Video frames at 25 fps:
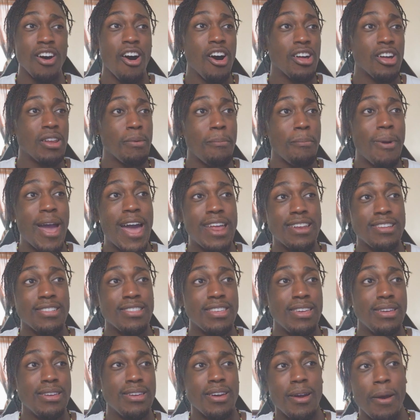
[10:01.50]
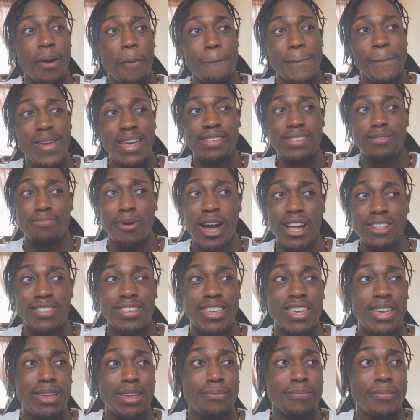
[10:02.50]
automatically makes my
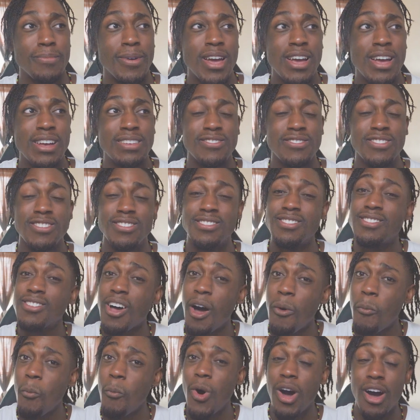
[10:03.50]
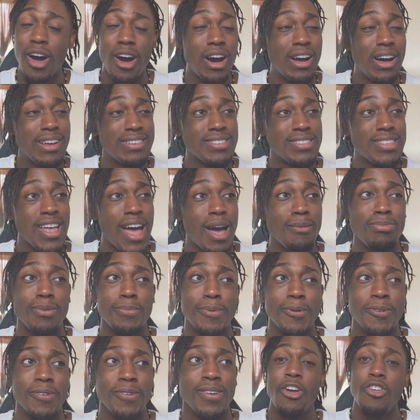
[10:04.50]
team somewhat
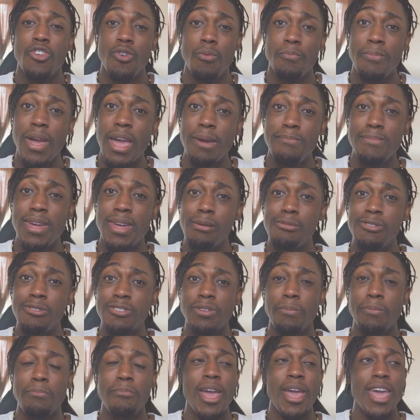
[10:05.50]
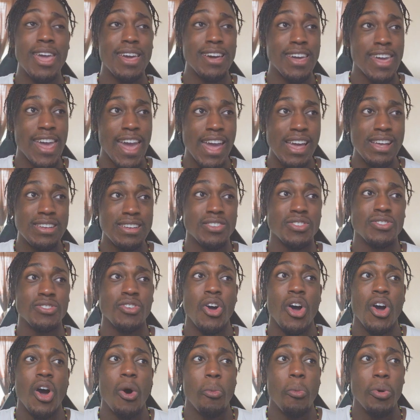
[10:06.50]
unstoppable. You may be able to make a case
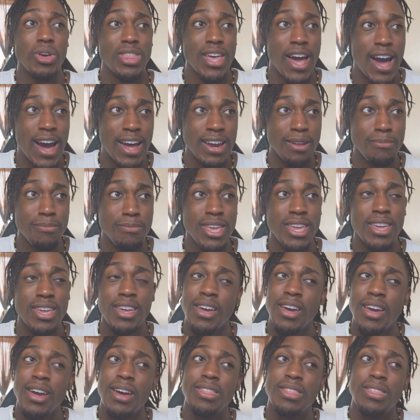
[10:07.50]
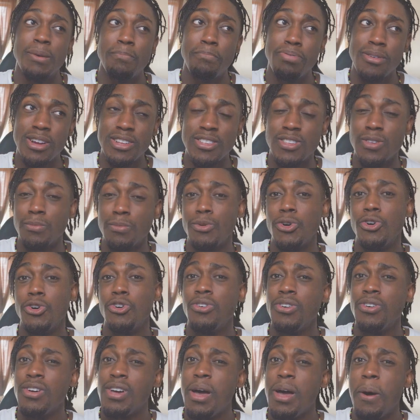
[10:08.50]
with Hanami, the
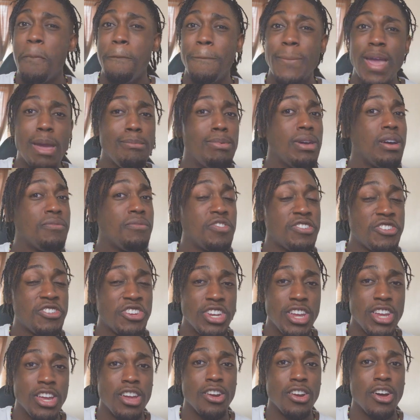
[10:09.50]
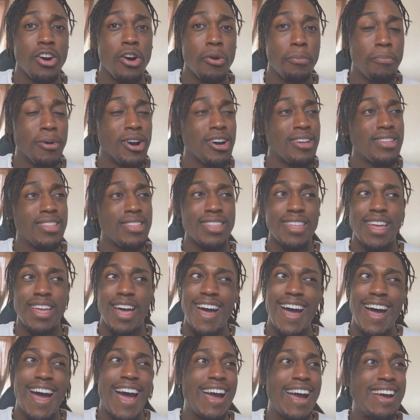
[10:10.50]
principal, maybe a Fushiguro, but
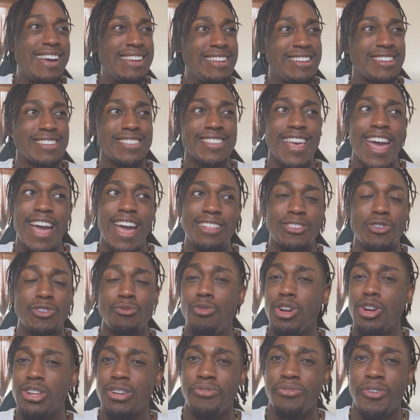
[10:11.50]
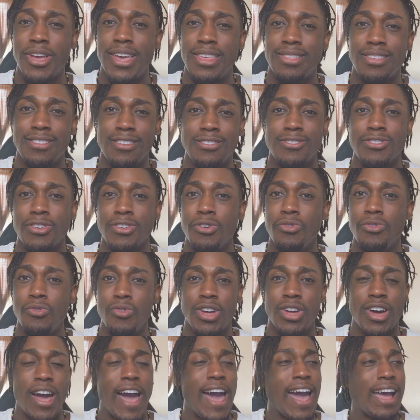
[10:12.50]
I just had too much faith in the
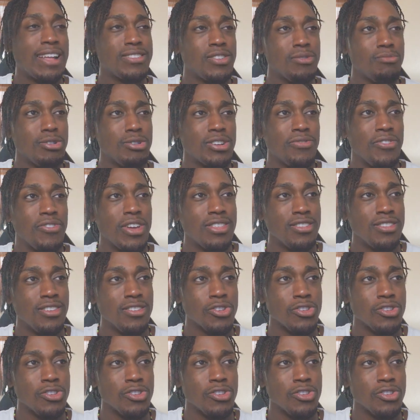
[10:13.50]
Sukuna. I had too much faith in the